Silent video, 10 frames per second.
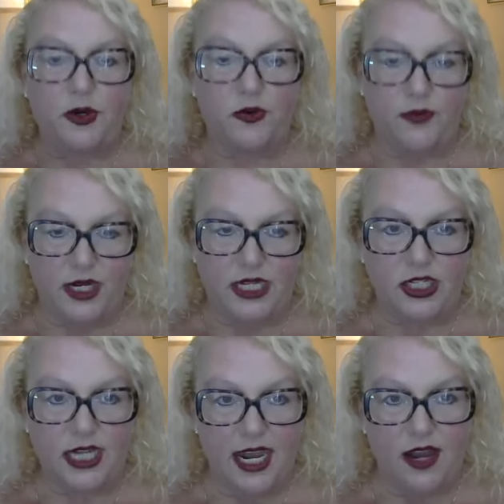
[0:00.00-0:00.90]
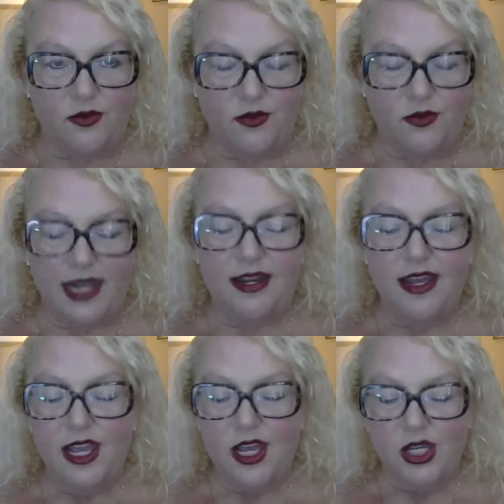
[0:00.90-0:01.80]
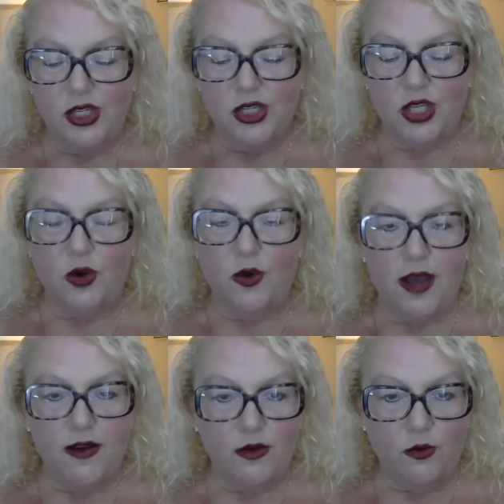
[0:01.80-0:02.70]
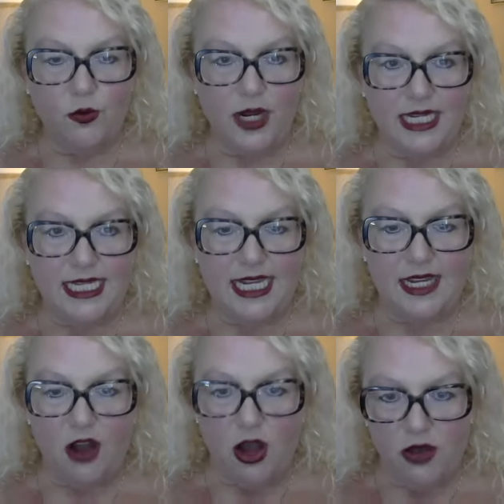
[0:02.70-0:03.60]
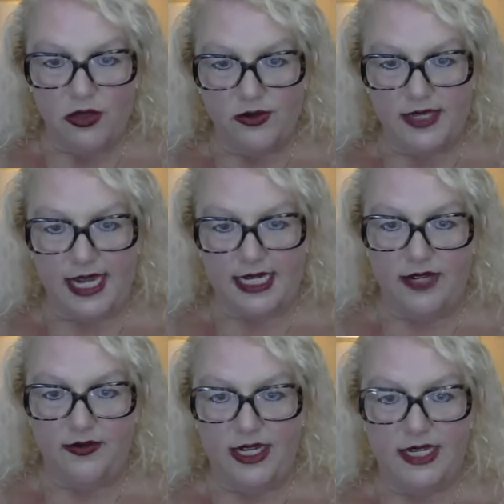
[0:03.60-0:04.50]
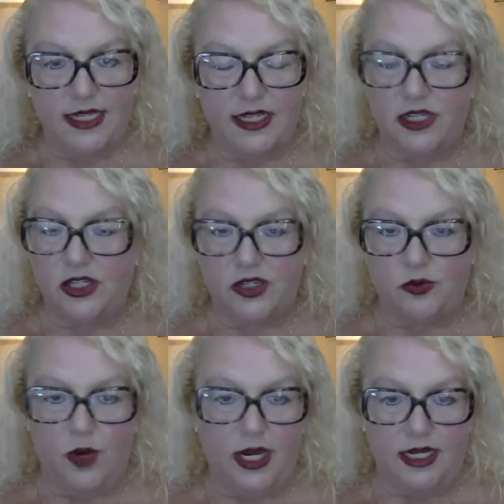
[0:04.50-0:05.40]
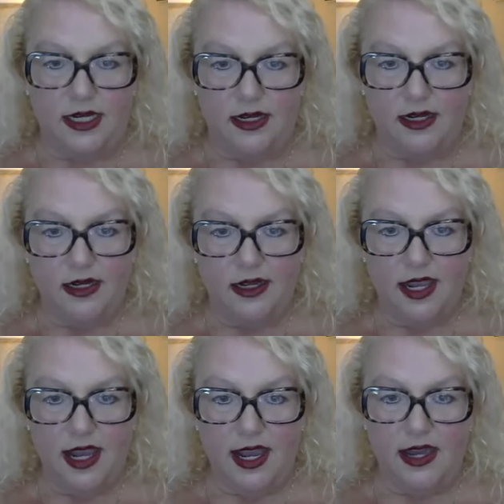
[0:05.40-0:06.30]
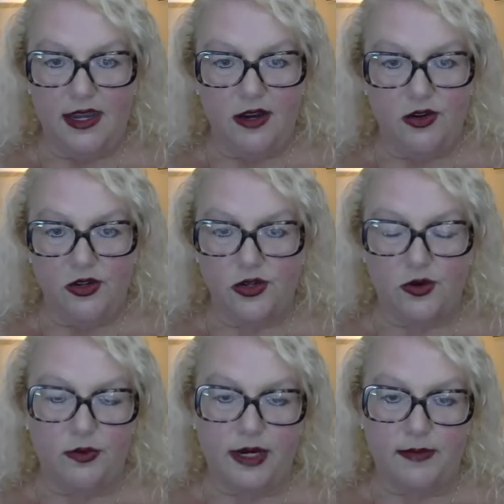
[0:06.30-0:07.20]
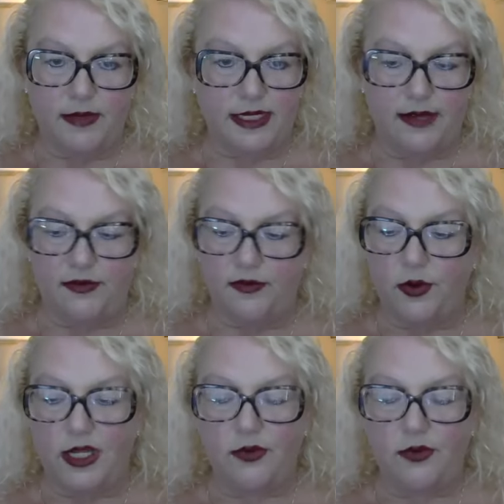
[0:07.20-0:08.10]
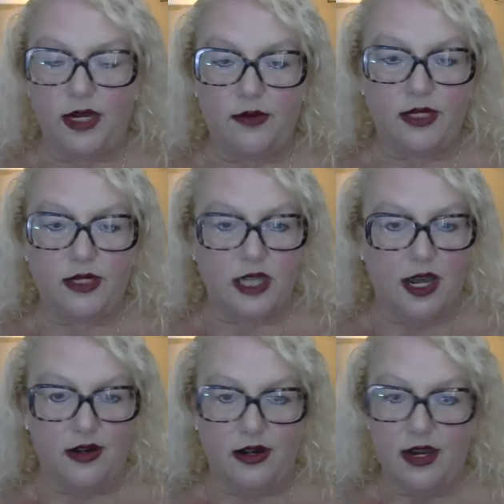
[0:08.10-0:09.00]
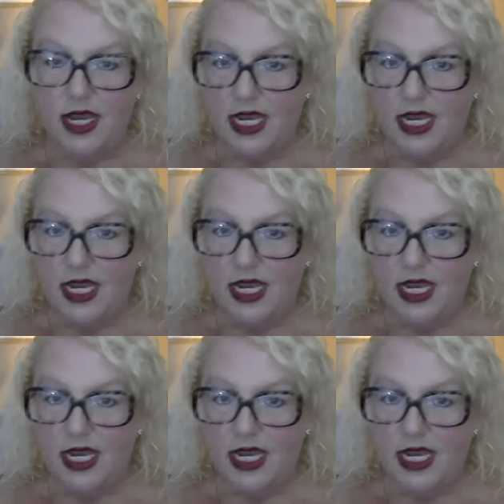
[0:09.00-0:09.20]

bureau for each account, right? Mm-hmm. So we did all those activities and then just waited and her score went up to 743 which got her